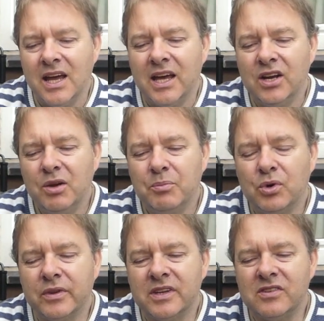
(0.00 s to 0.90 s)
And I
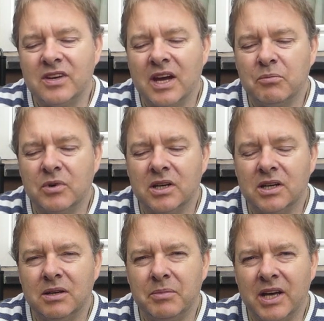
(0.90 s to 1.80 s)
bought this
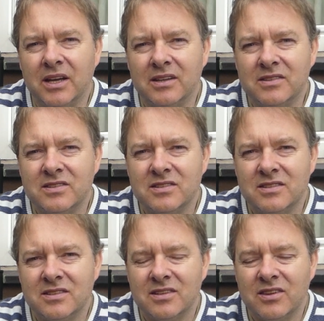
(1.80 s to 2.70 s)
camera about
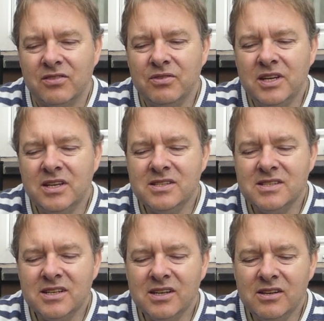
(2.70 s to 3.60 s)
3
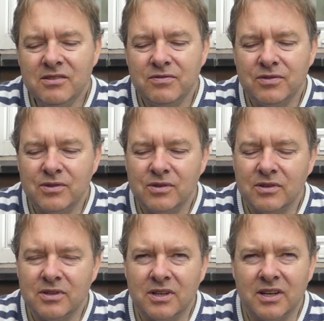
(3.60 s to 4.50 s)
years ago
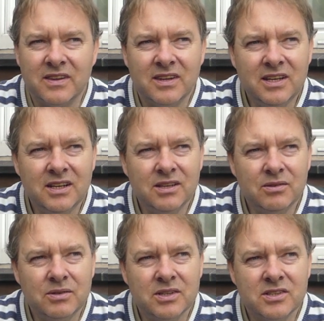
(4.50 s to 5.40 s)
for, I think
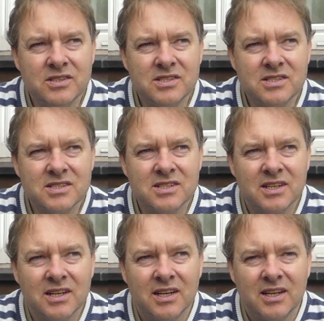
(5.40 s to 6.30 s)
it was
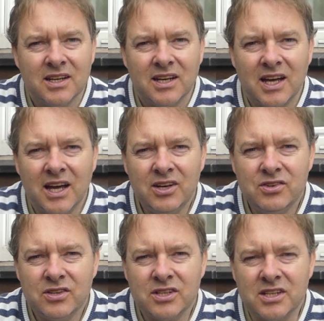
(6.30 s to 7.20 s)

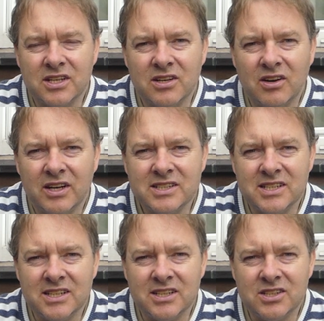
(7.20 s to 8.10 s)

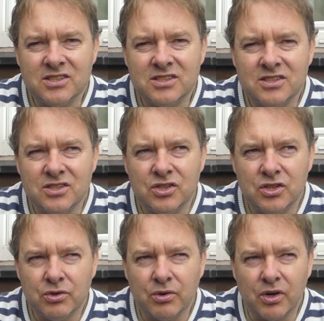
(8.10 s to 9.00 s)
190
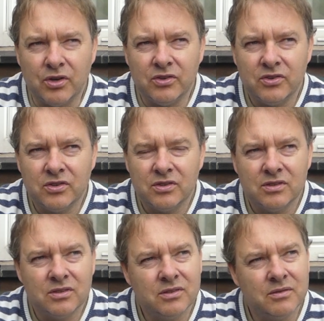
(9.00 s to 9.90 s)
euros.
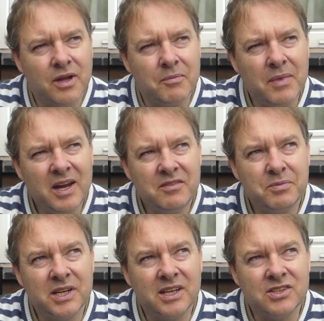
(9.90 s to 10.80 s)
It may have
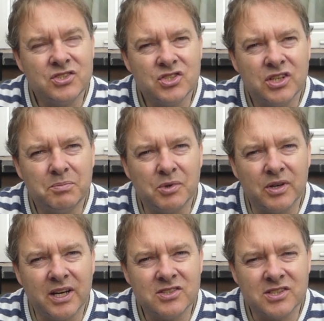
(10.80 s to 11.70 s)
been
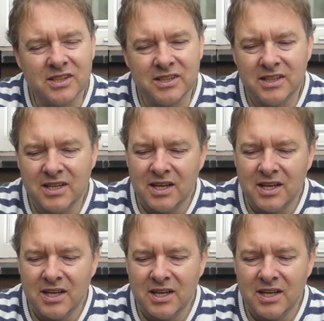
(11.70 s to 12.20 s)
cheaper actually.